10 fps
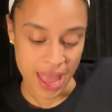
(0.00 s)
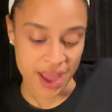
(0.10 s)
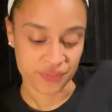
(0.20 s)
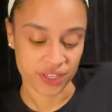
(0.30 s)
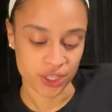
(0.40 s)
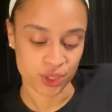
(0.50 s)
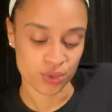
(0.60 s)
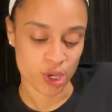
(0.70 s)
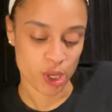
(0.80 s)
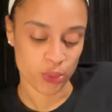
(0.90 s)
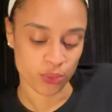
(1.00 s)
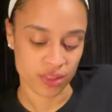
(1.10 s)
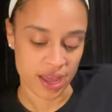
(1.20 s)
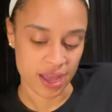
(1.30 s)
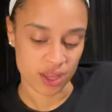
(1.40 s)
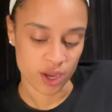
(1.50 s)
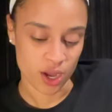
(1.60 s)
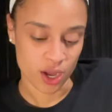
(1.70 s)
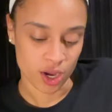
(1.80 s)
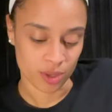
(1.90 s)
I feel like you know that,
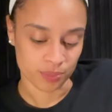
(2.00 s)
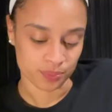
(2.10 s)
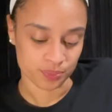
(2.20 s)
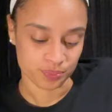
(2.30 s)
um,